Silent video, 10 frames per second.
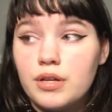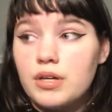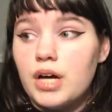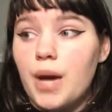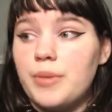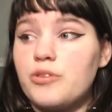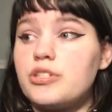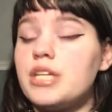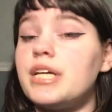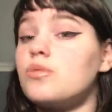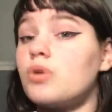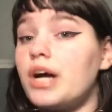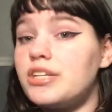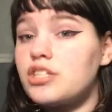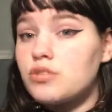I mean, there's days where I
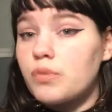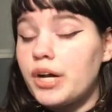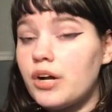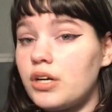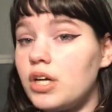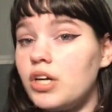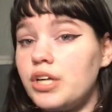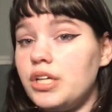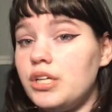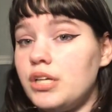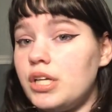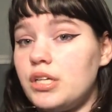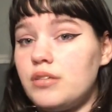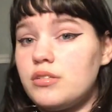just wear a hoodie and